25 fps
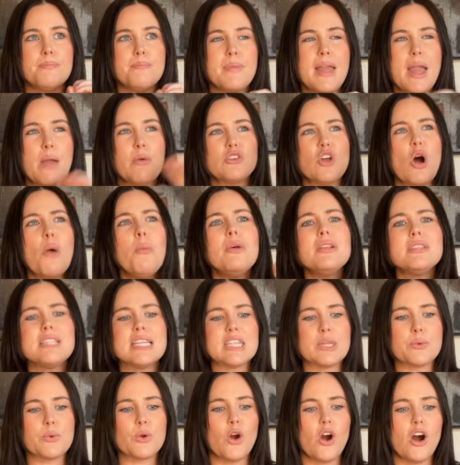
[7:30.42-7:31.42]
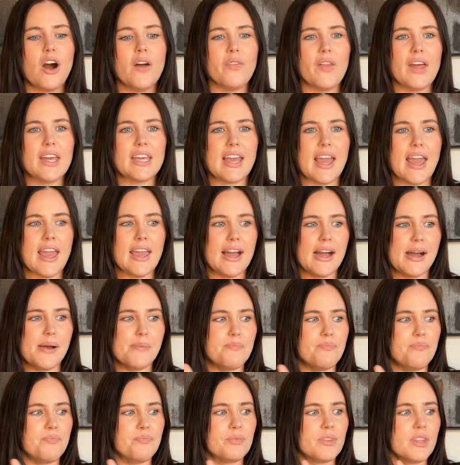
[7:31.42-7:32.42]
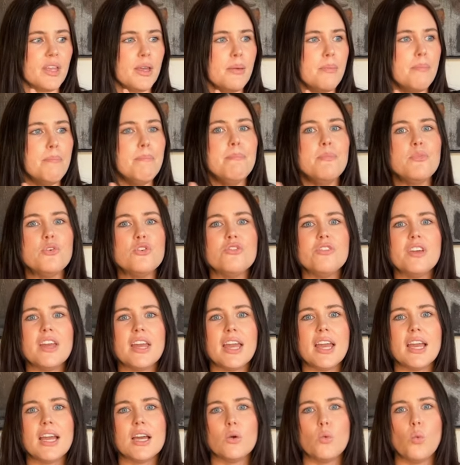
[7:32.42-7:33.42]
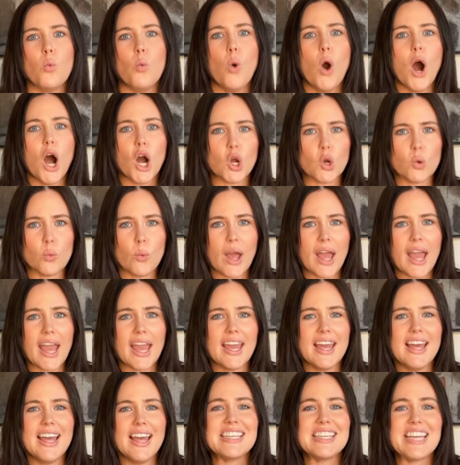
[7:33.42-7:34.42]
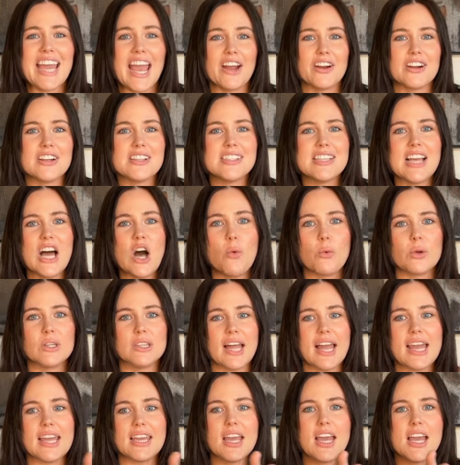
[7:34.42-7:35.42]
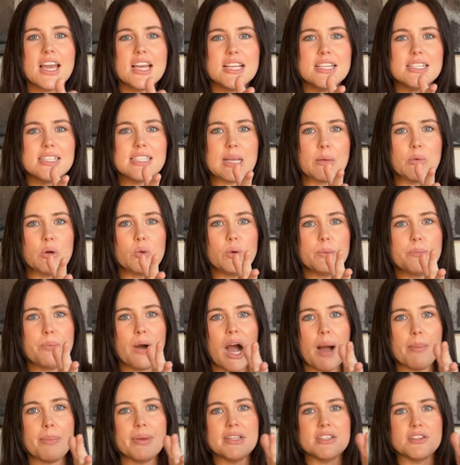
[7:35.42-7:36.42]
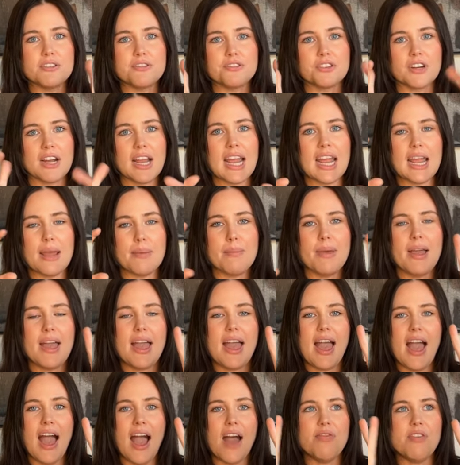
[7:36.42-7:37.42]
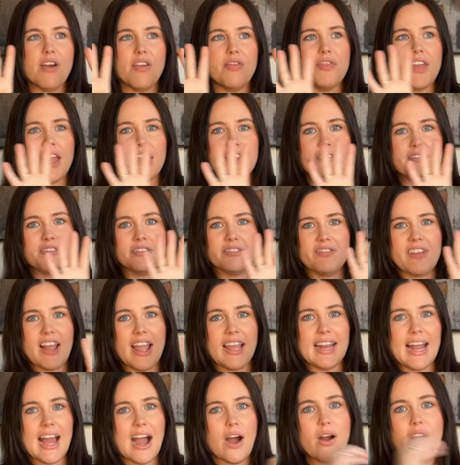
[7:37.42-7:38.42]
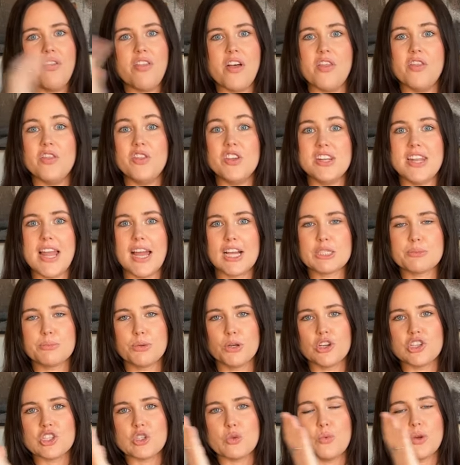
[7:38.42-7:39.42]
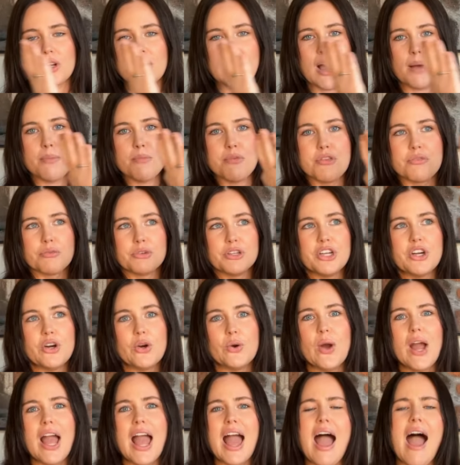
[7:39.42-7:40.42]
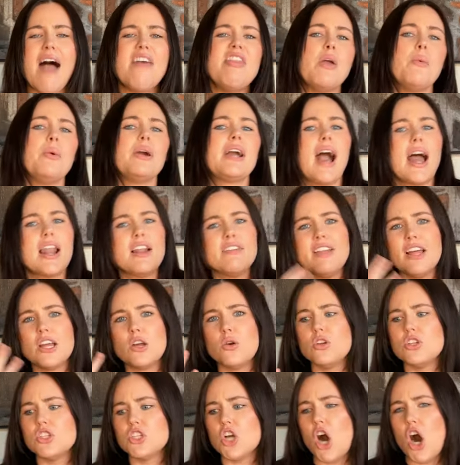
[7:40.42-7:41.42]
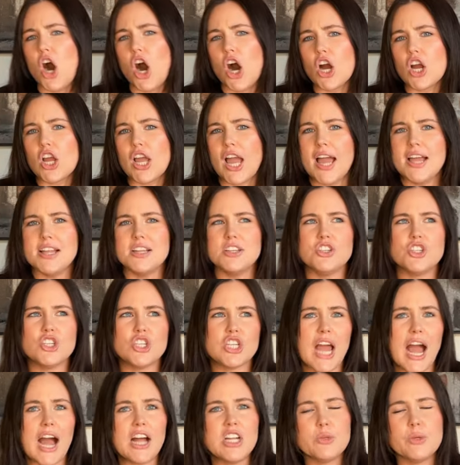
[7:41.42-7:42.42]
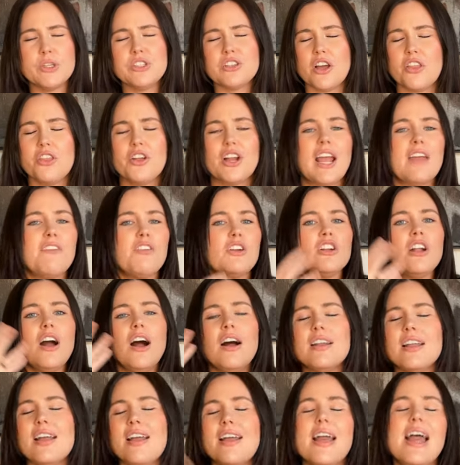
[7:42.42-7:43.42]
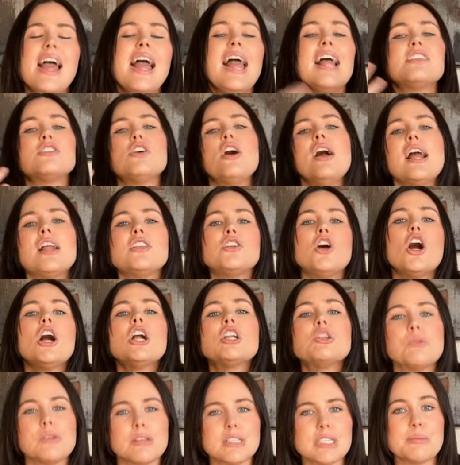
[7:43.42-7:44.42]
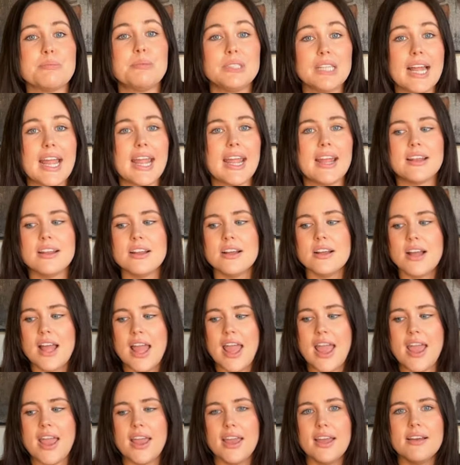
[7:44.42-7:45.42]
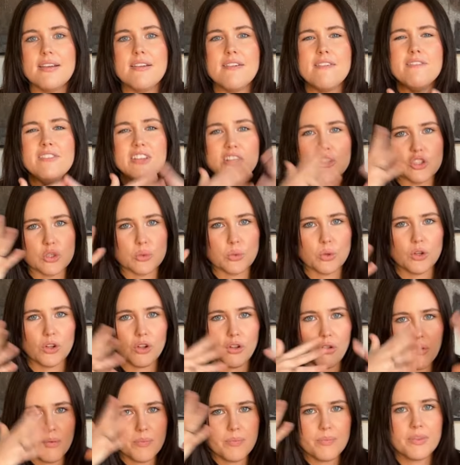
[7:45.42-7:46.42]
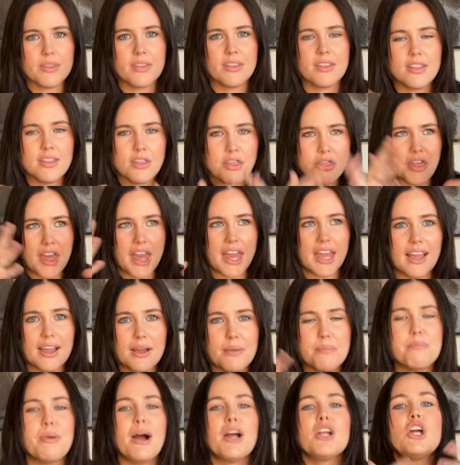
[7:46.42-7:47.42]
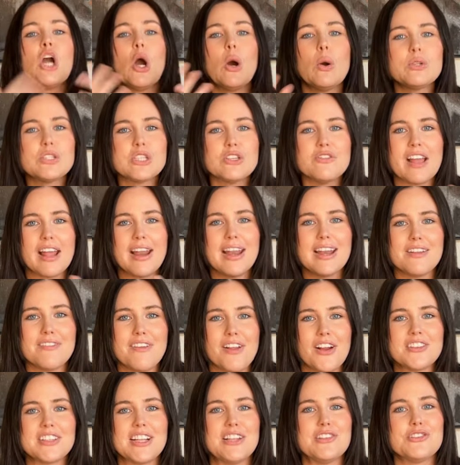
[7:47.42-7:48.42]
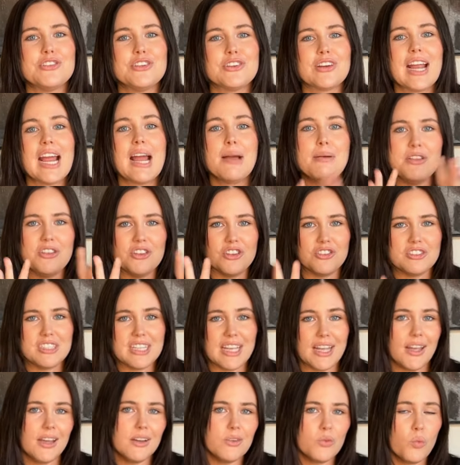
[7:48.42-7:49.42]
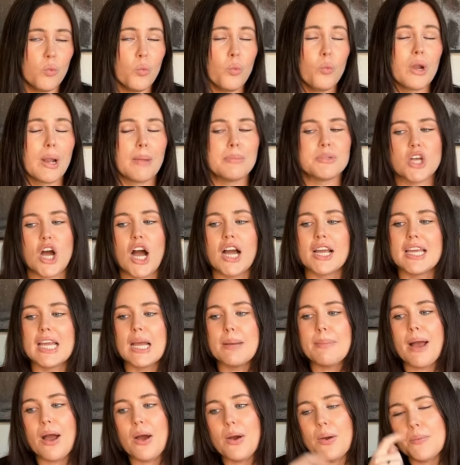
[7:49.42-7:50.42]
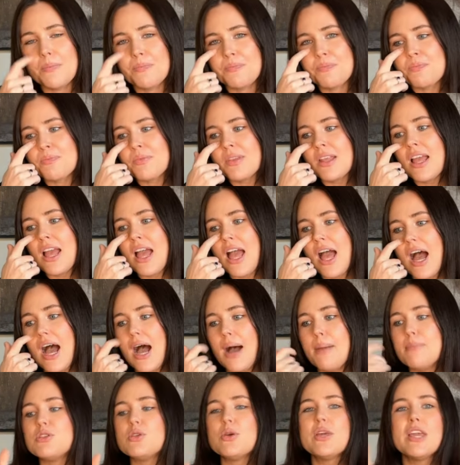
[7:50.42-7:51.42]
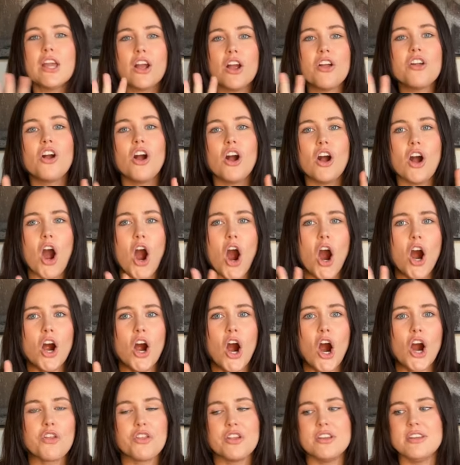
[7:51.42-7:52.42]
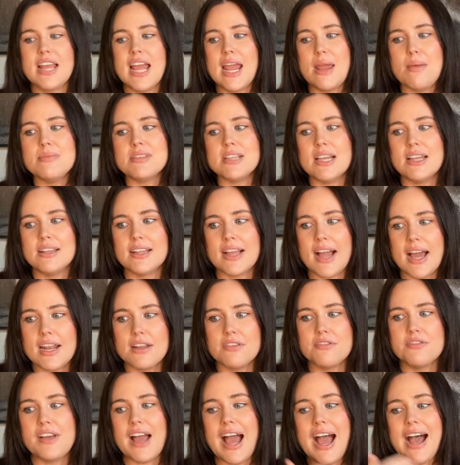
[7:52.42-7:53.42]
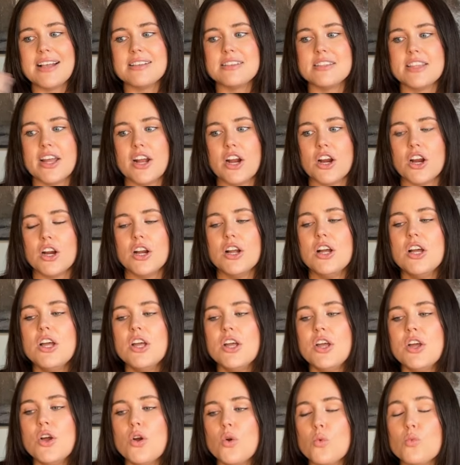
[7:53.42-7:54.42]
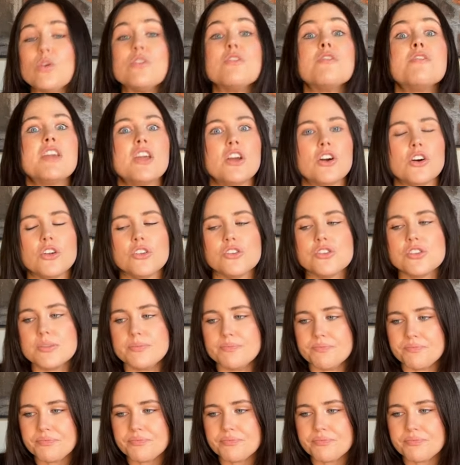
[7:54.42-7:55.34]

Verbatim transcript: it was almost like they were on like a um, moving walkway carousel where like someone would pop into frame and then they'd fade out and then the next person would come through and they would kind of like talk and chat to each other if you're not it's it's hard to explain a visual thing, but go to the Vanity Fair's Instagram and you'll see what I'm talking about. Um, so here are the names and kind of as they're revealed